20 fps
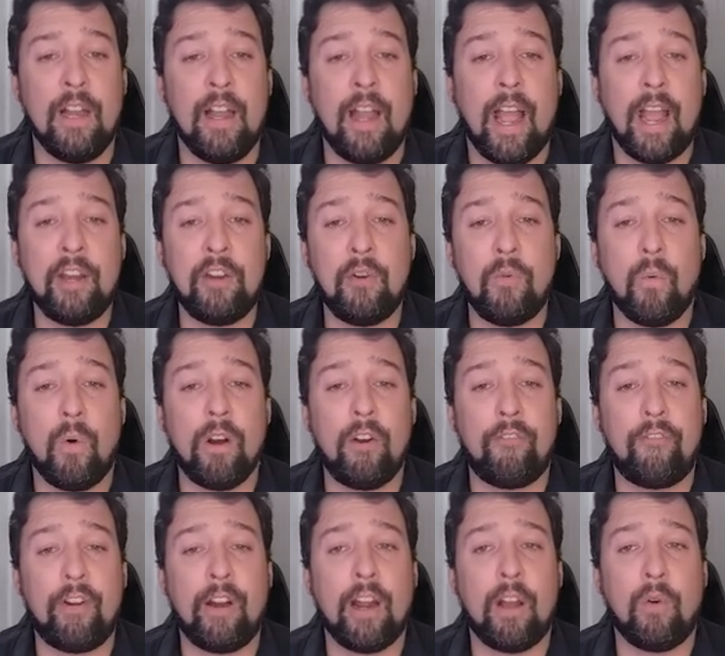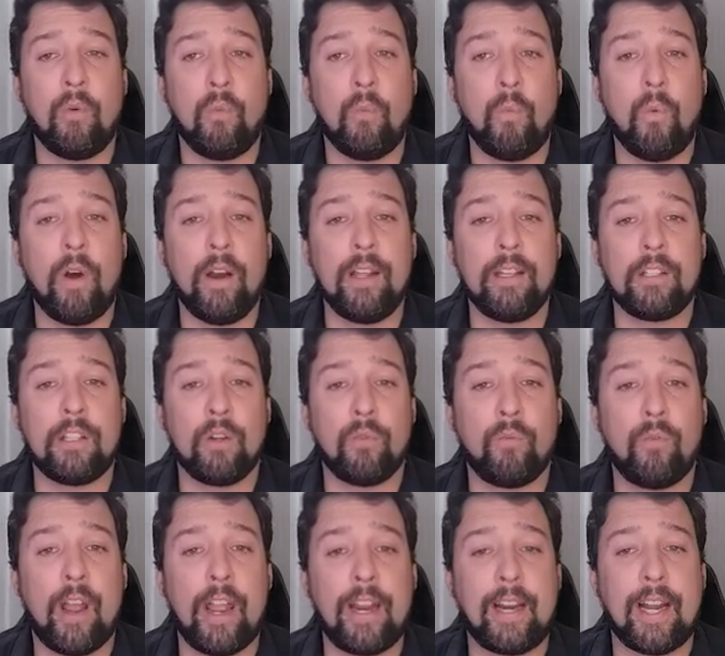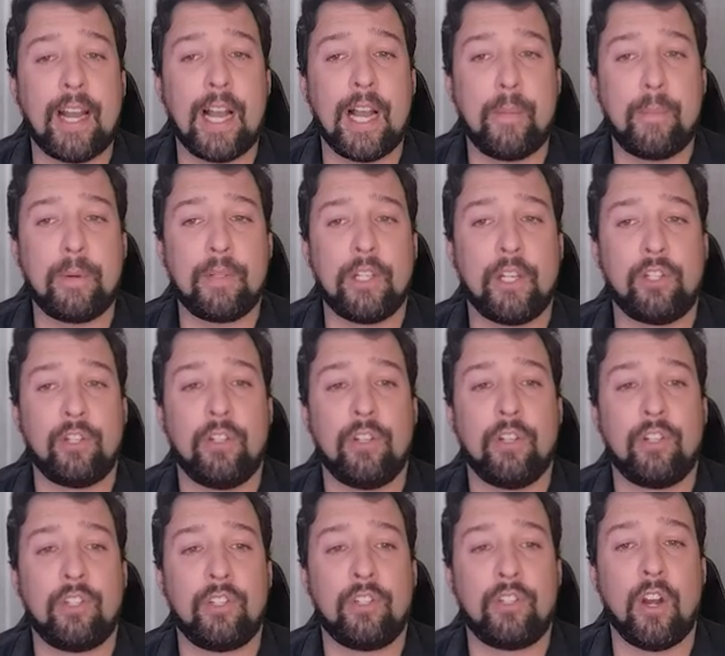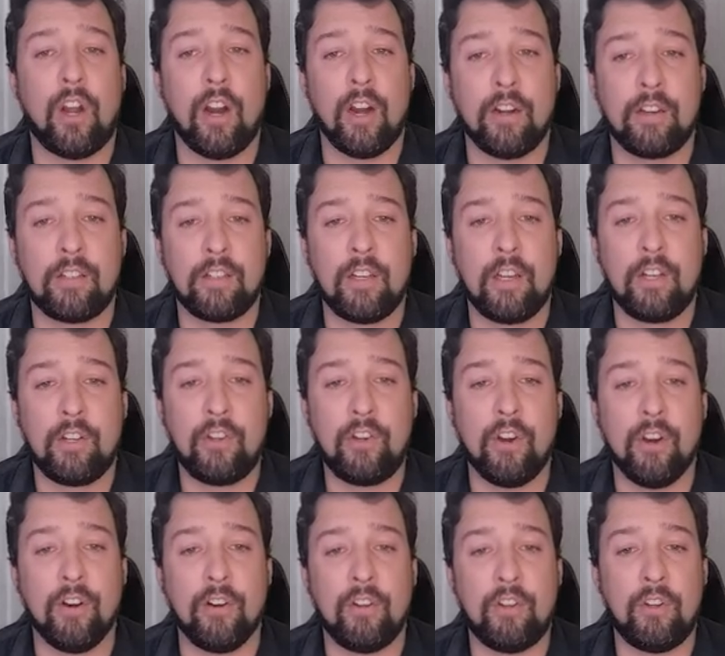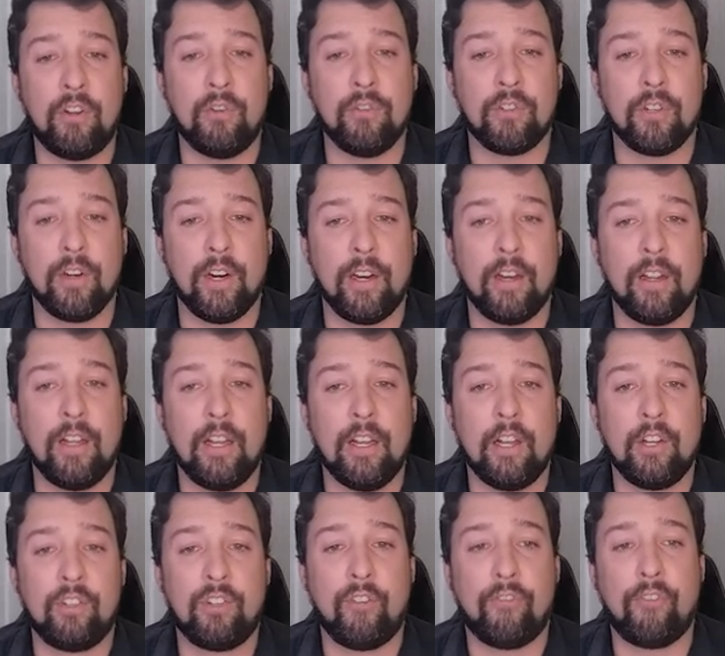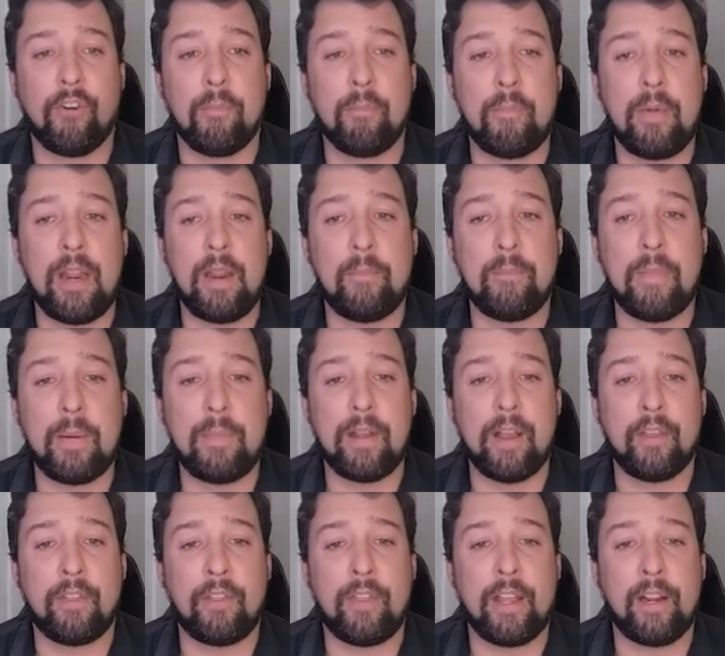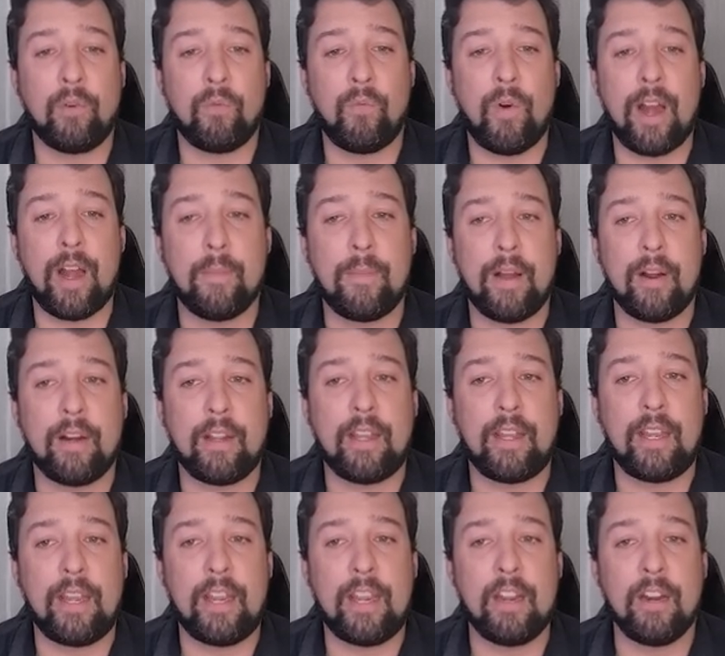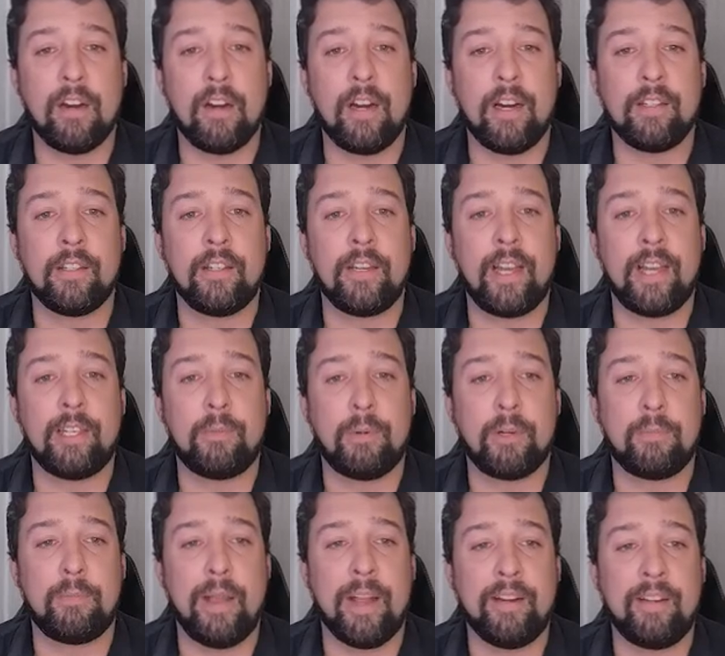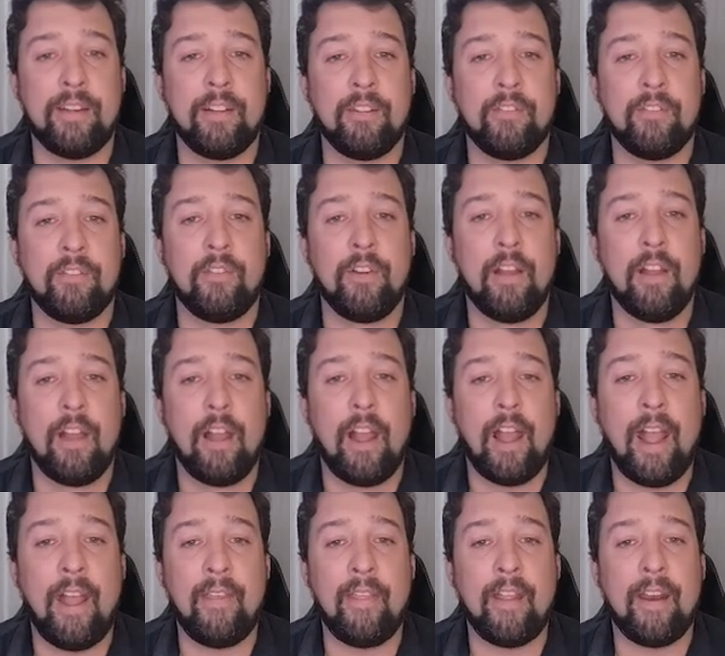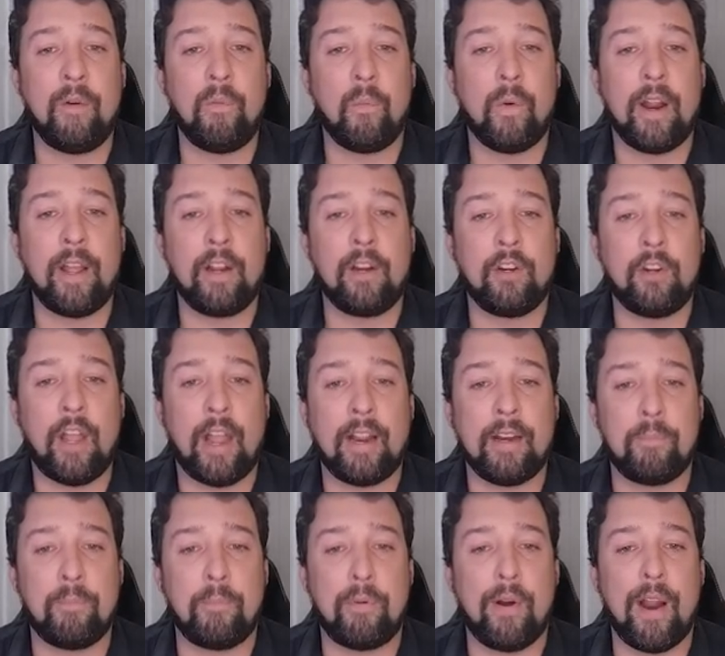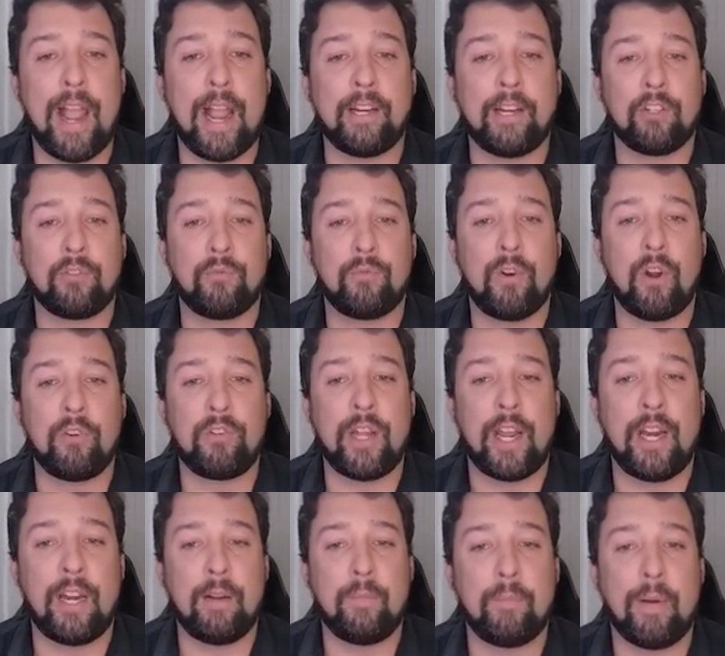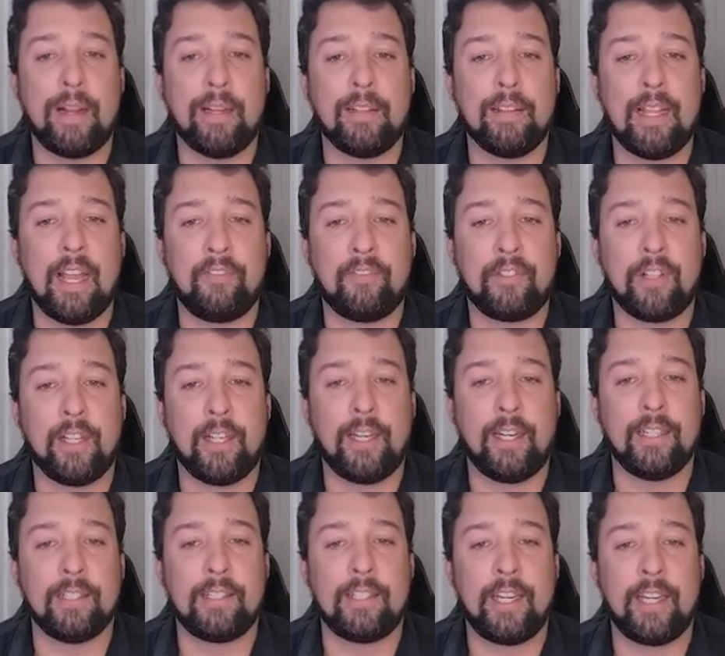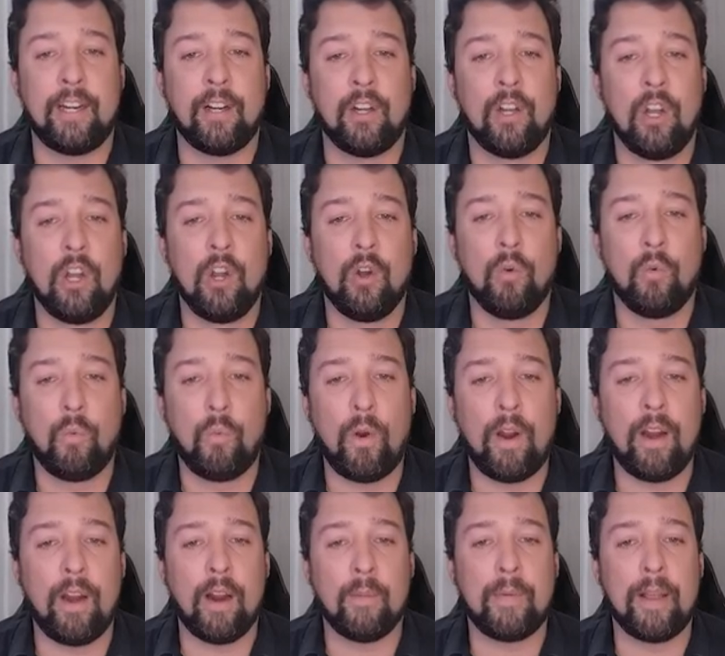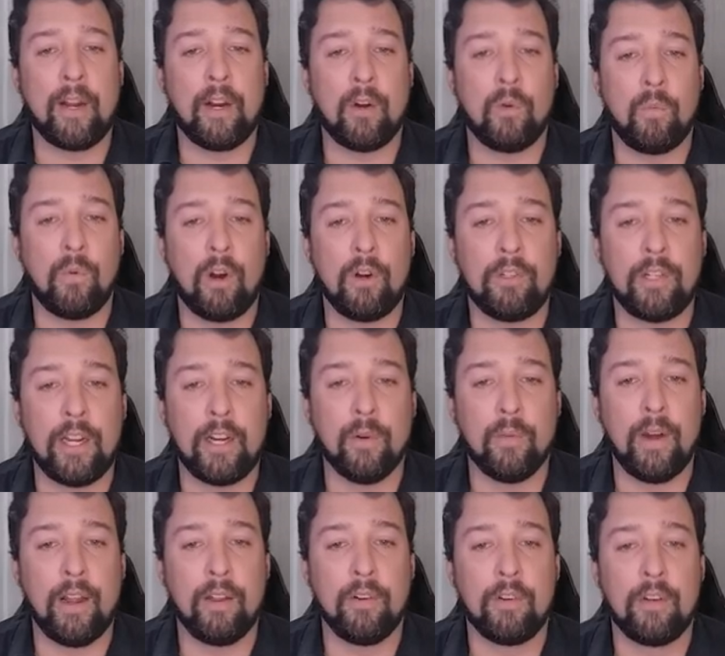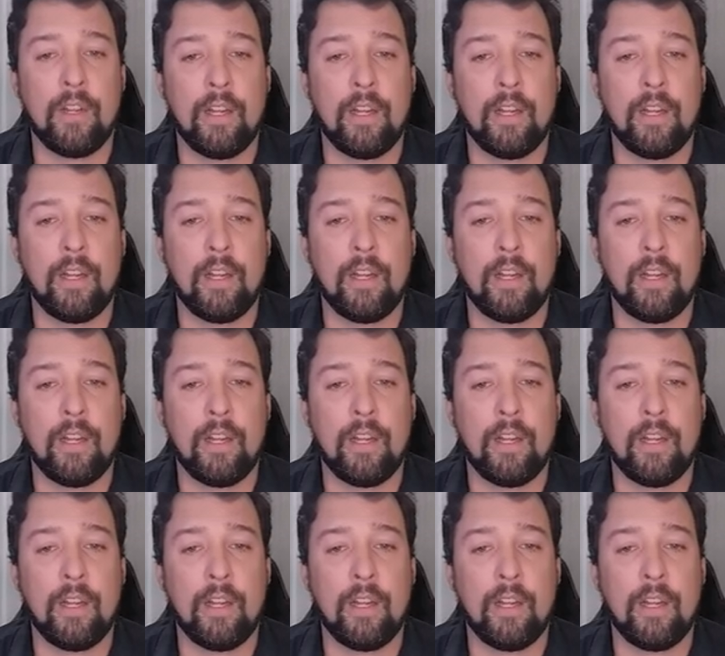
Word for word: And you want to figure out what is the right composition to start your user in. So for me, maybe I think right about here is a nice perspective. And then when I, I can practice rotating by left clicking and seeing where am I going to rotate around.